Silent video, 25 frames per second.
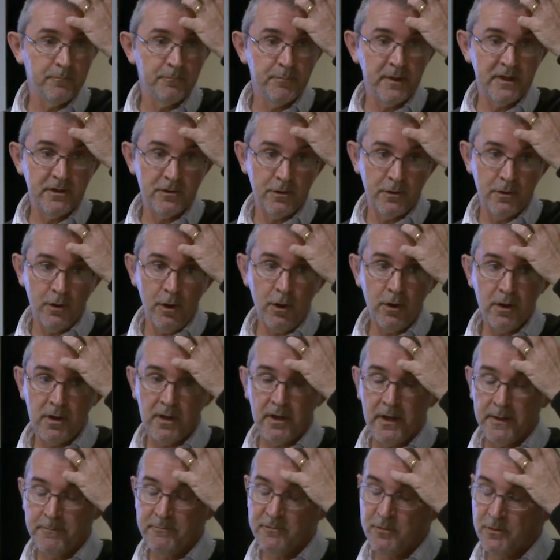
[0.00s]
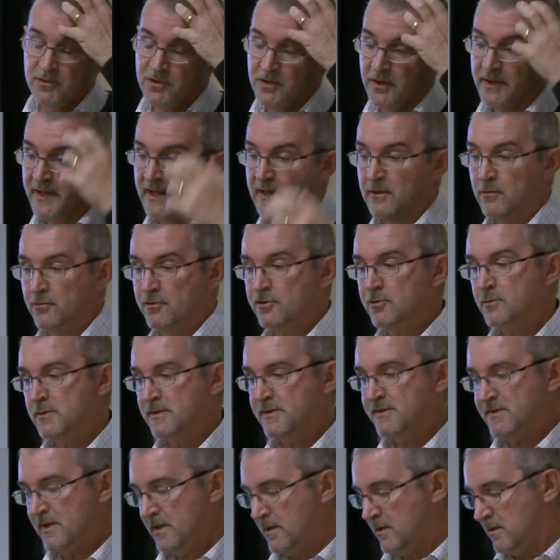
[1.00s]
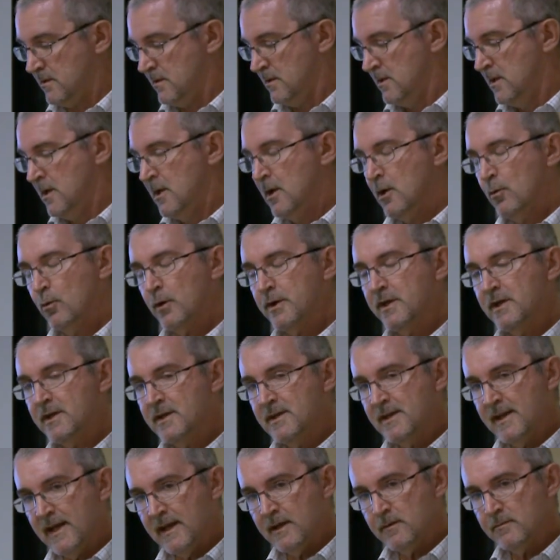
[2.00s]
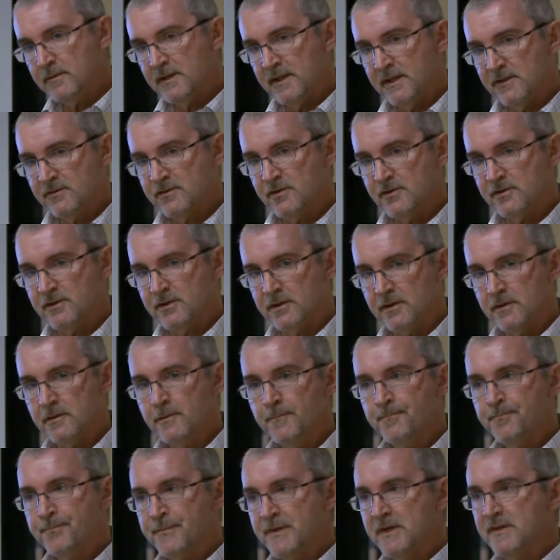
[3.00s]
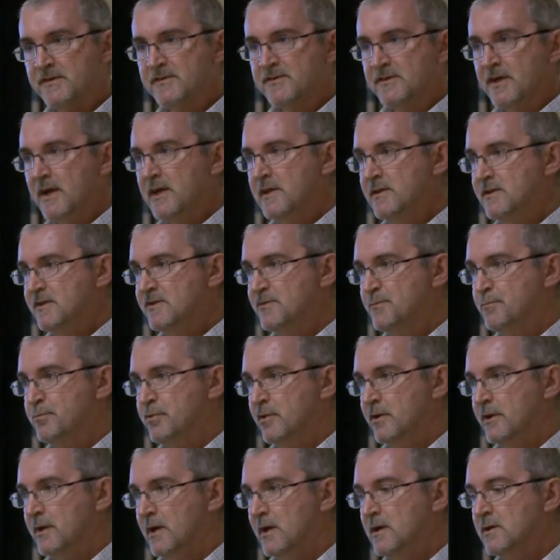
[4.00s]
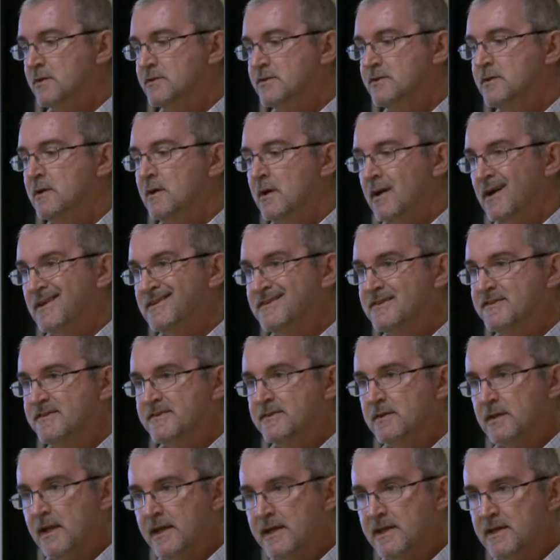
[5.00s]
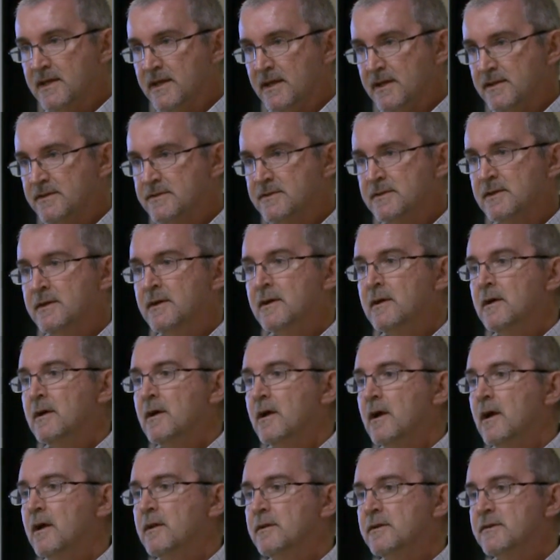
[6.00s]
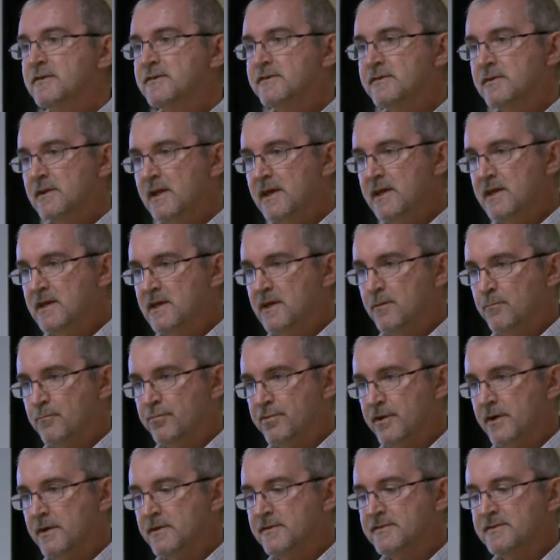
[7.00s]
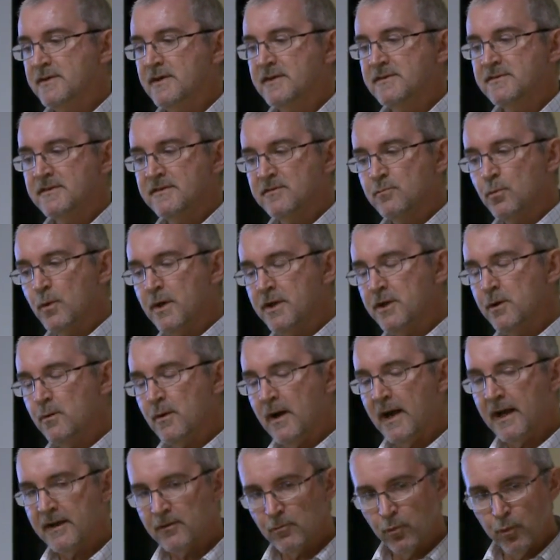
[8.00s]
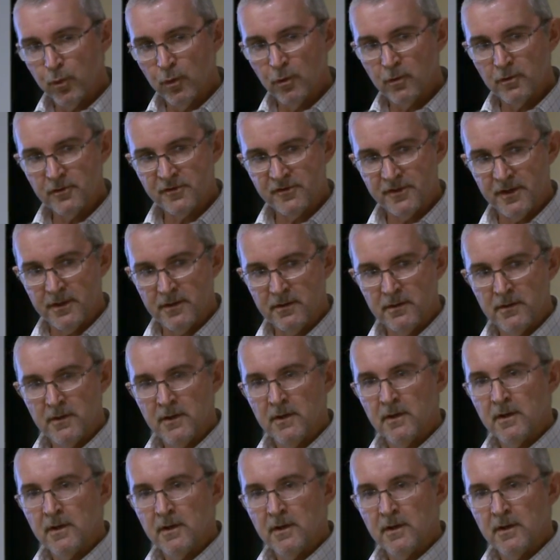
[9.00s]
be doing hot limes, which I'll get onto in a second. What you now need to do is take this product and slake it. And the slaking process is where you add water